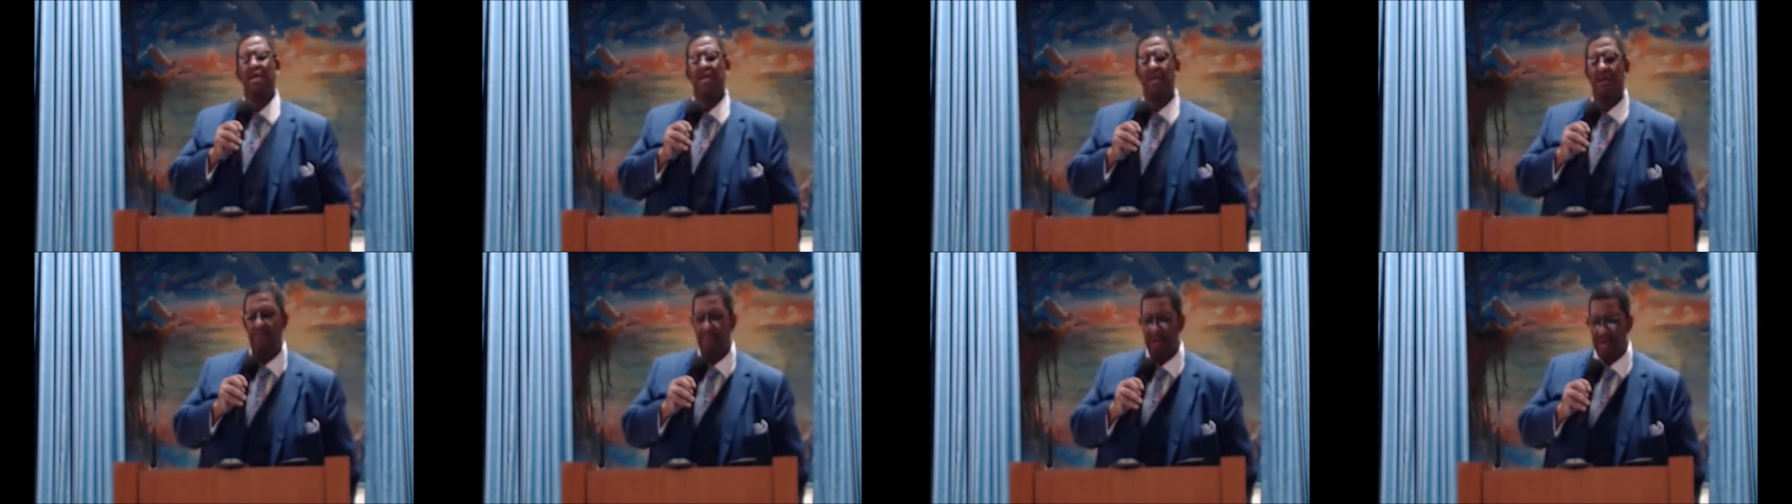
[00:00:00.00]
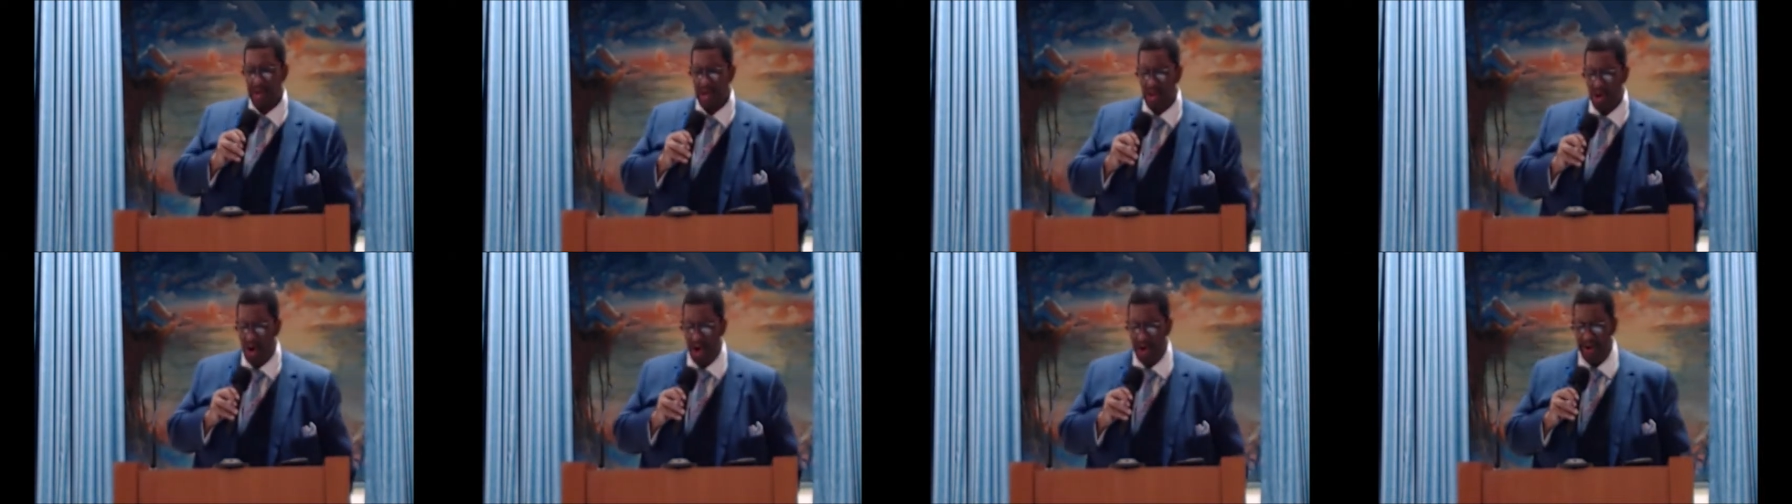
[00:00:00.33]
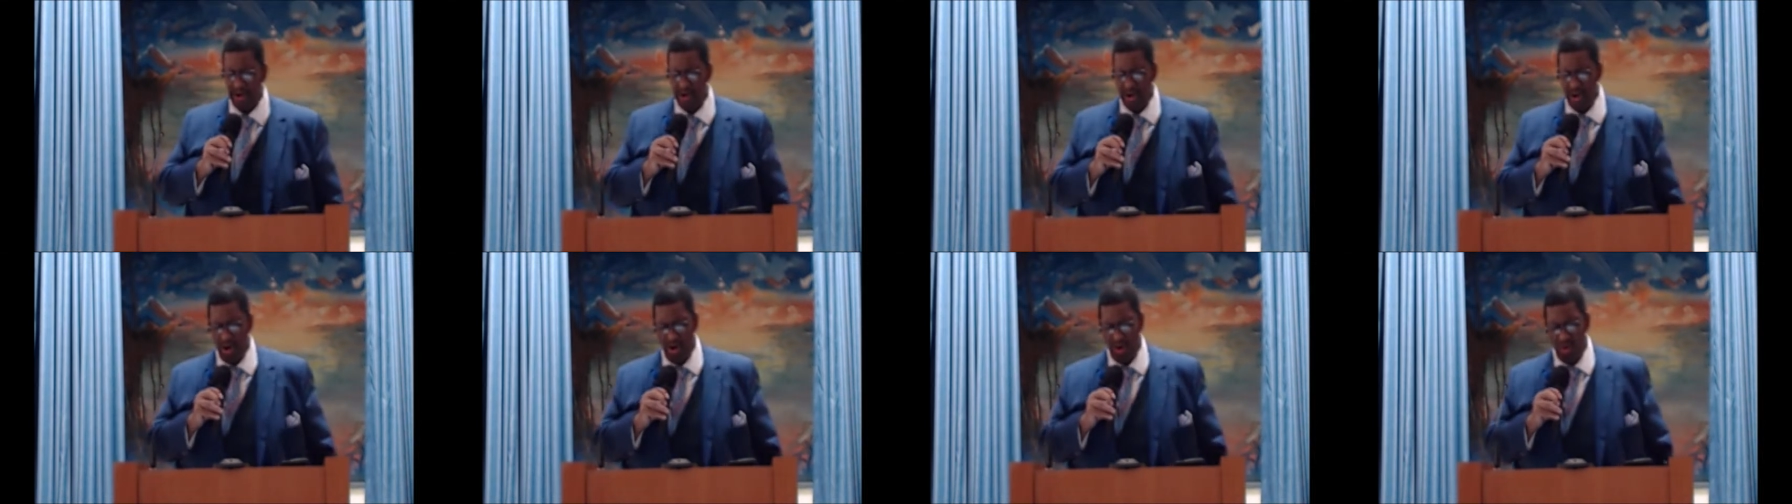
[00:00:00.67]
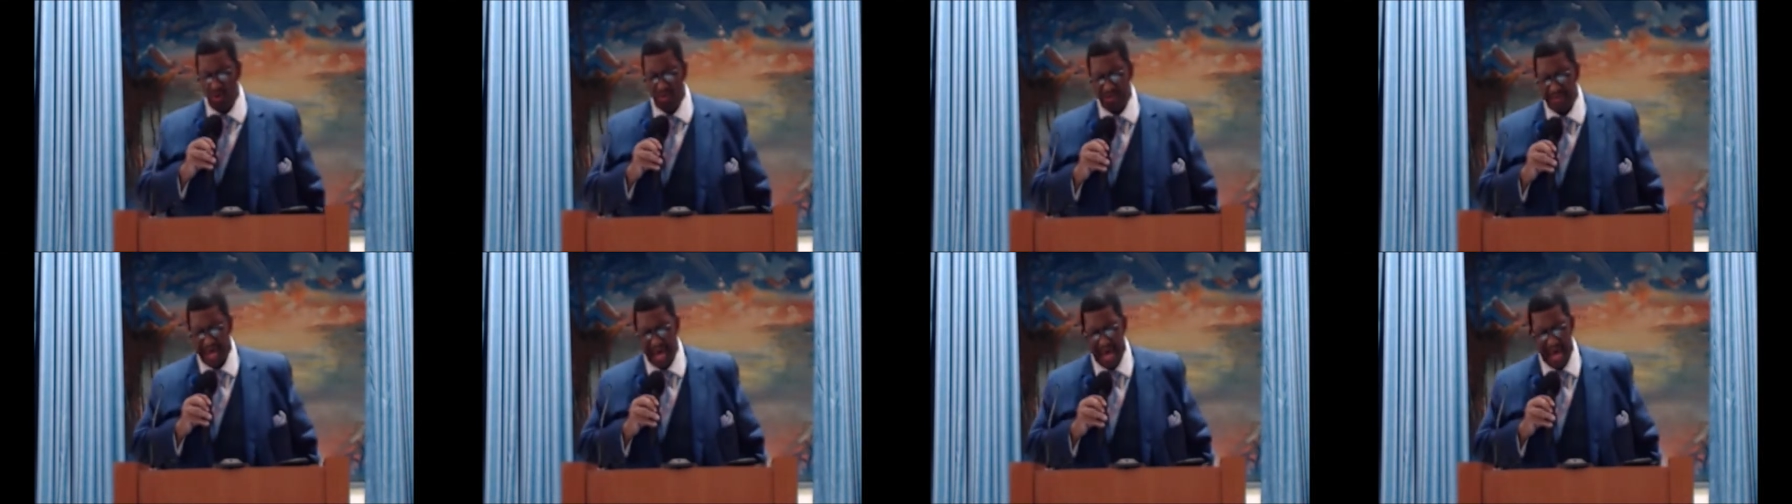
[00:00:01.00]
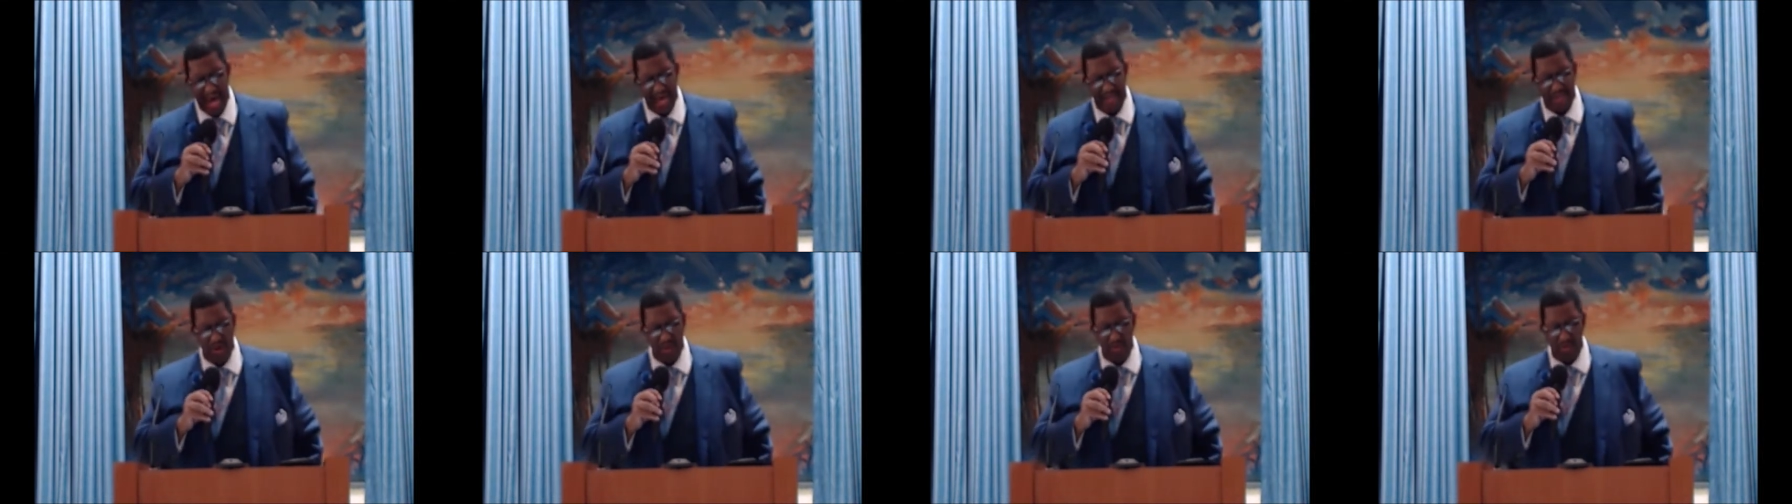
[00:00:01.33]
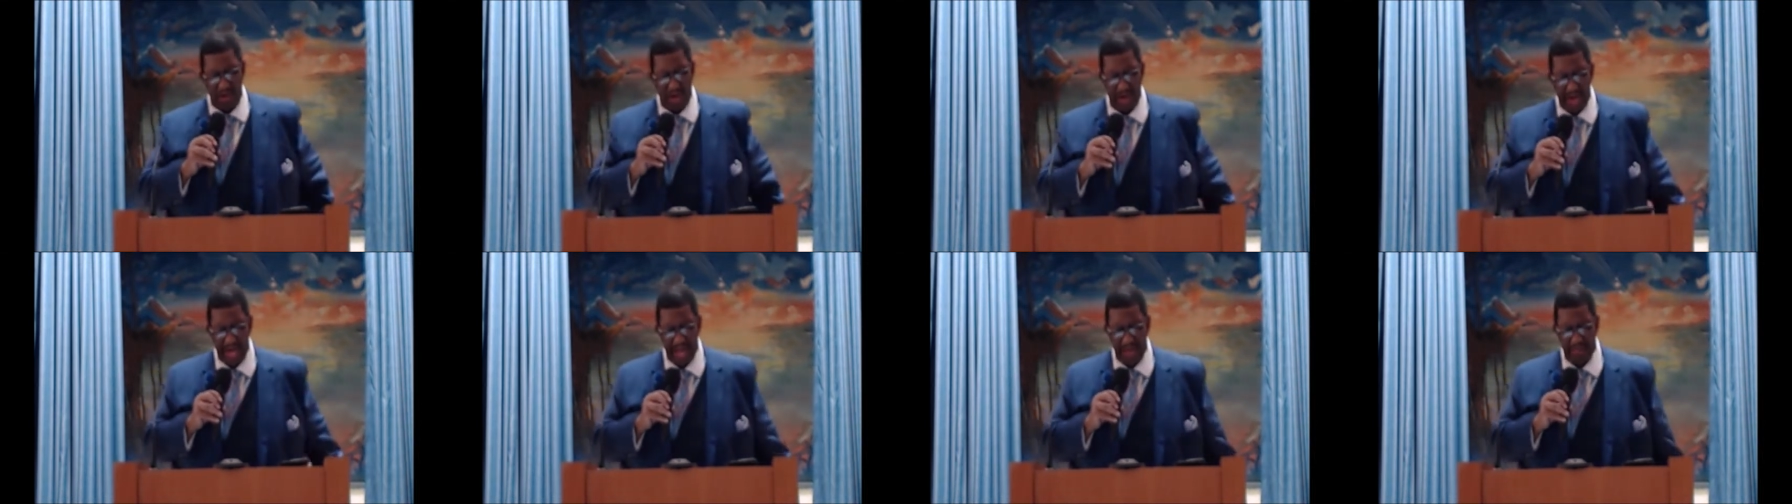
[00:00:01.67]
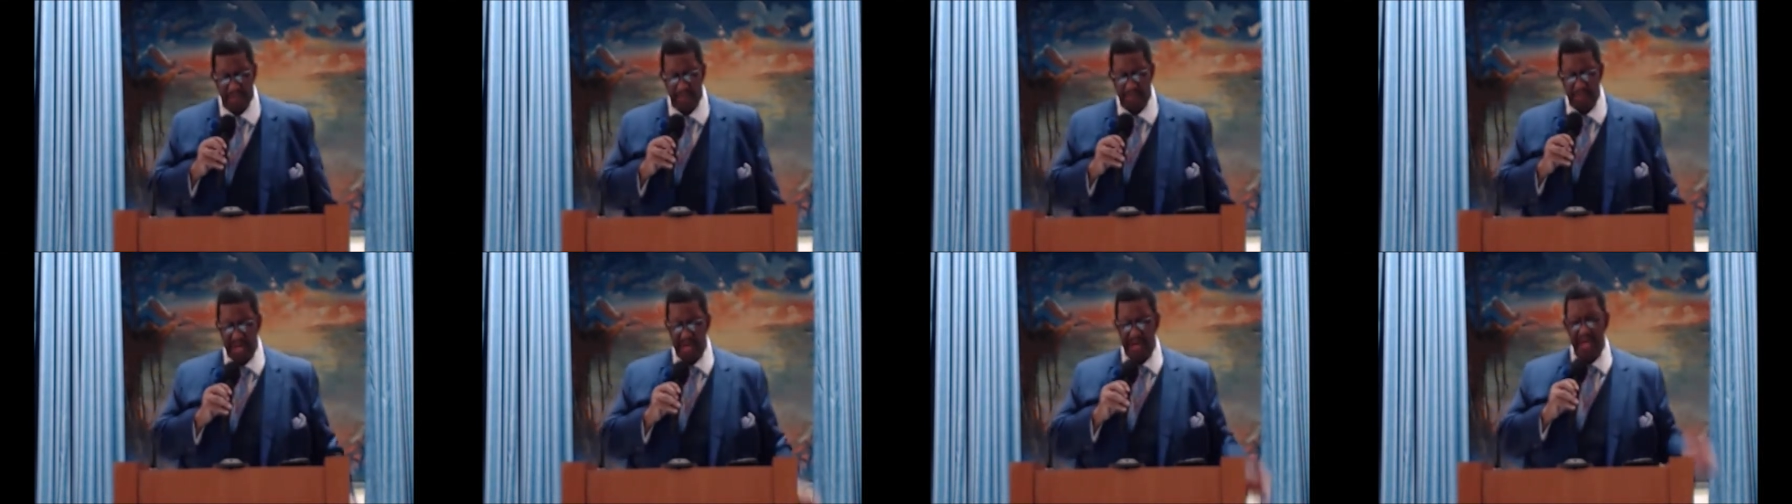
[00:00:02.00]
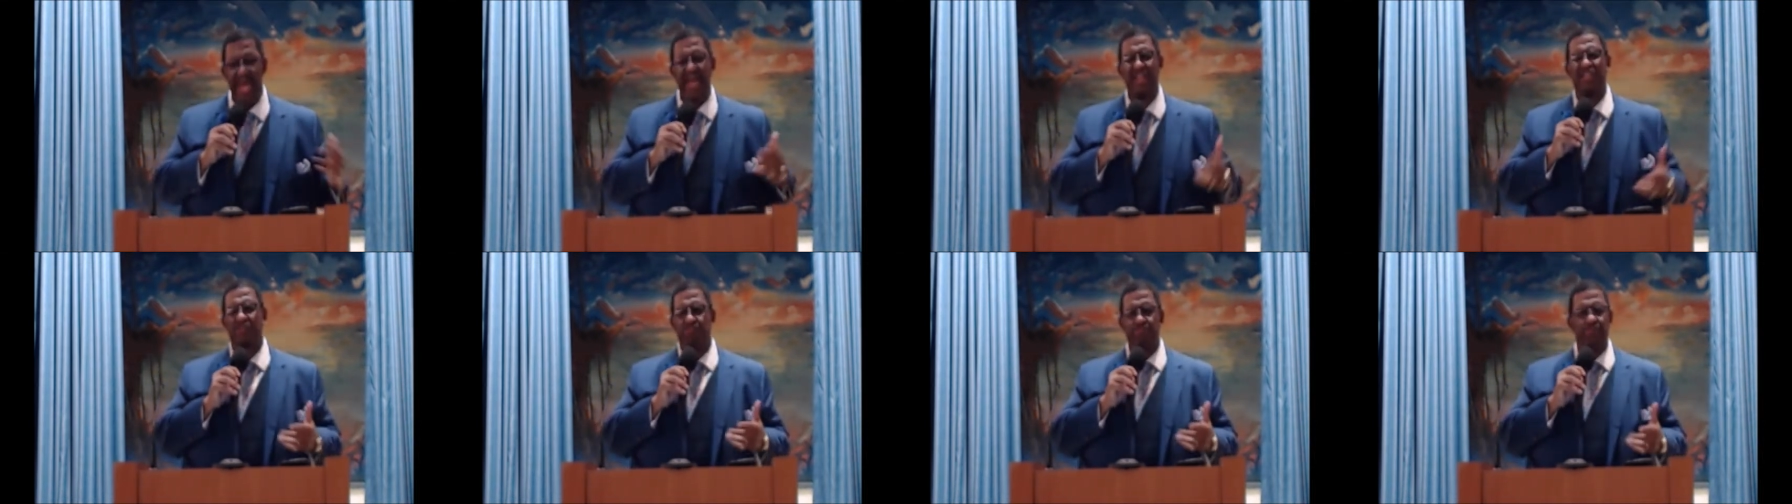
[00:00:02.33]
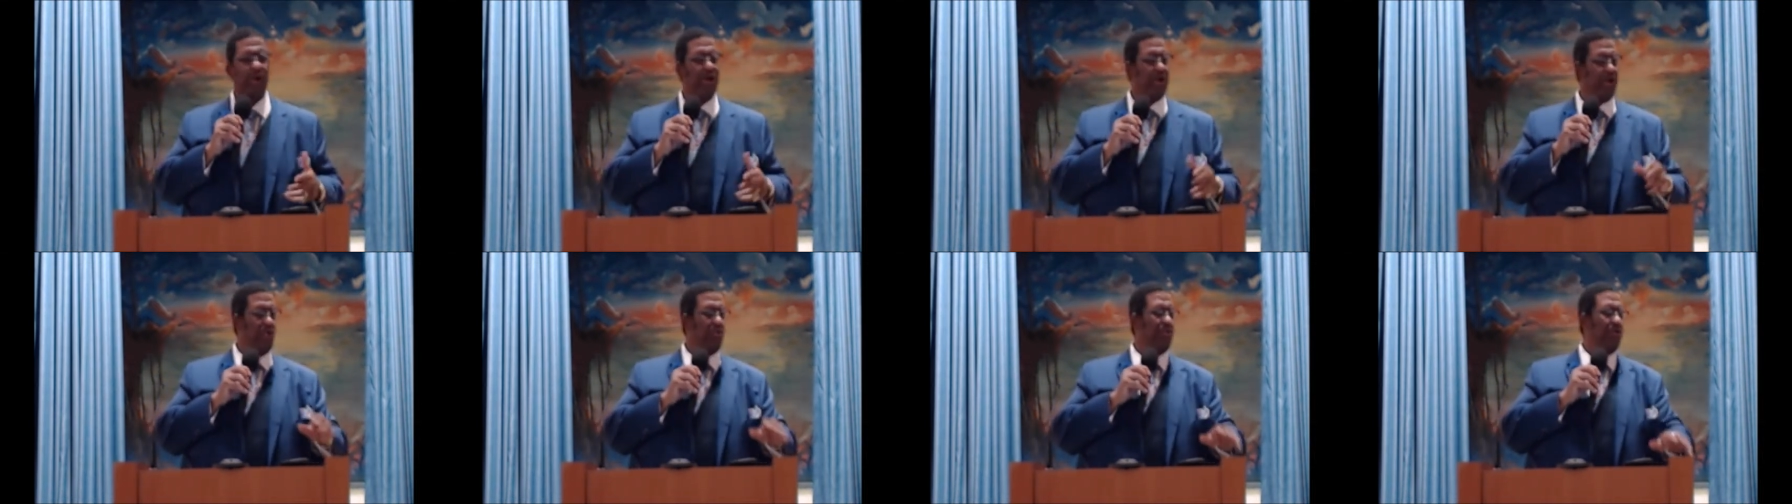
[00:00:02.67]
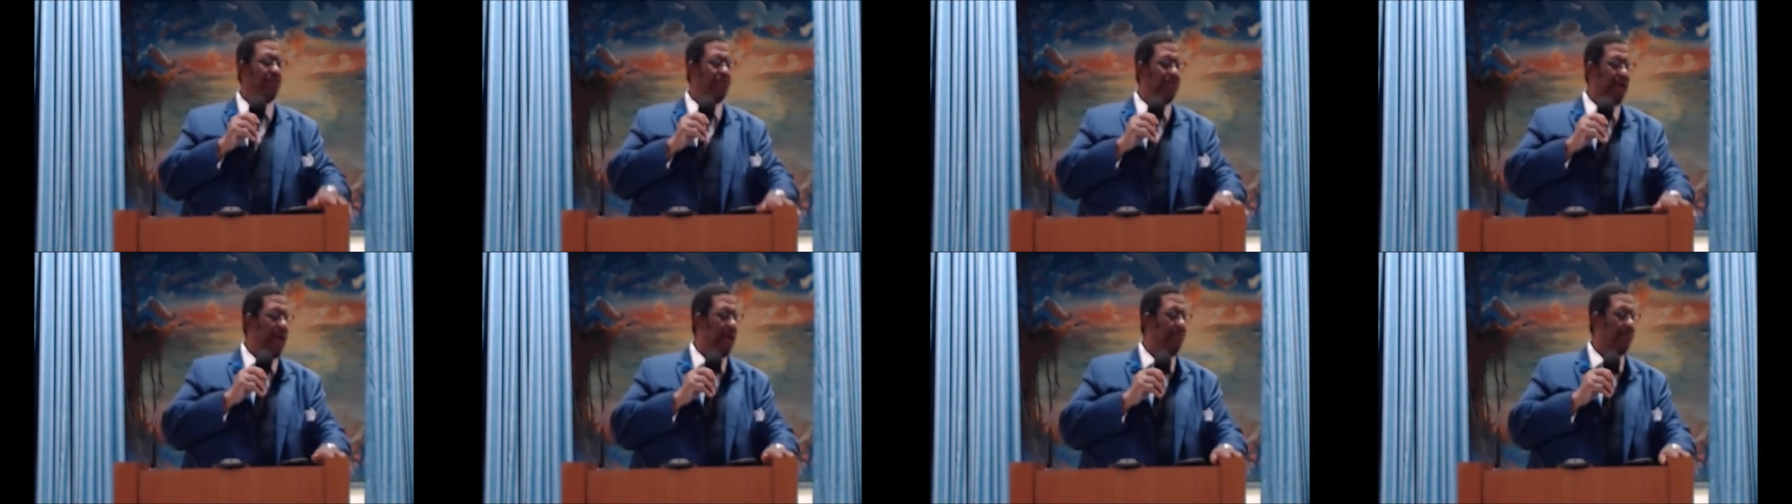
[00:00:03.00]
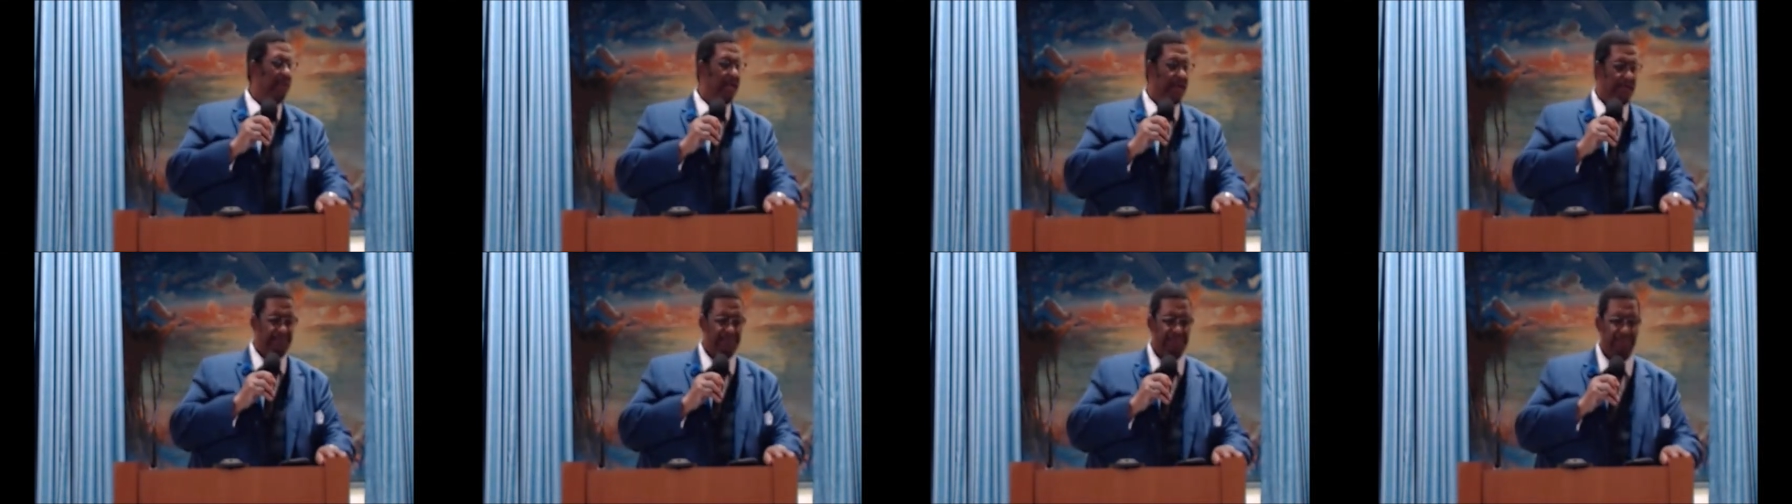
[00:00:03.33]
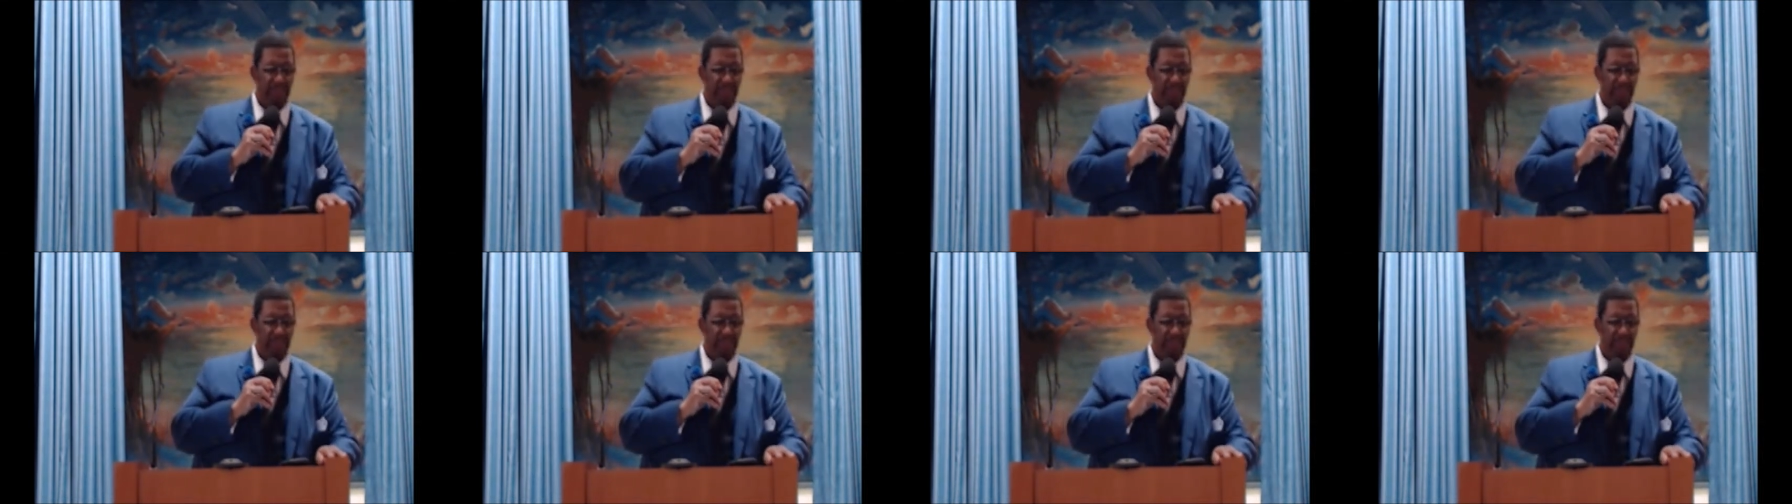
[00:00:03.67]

But Lord knows, I don't claim to be an expert on the family.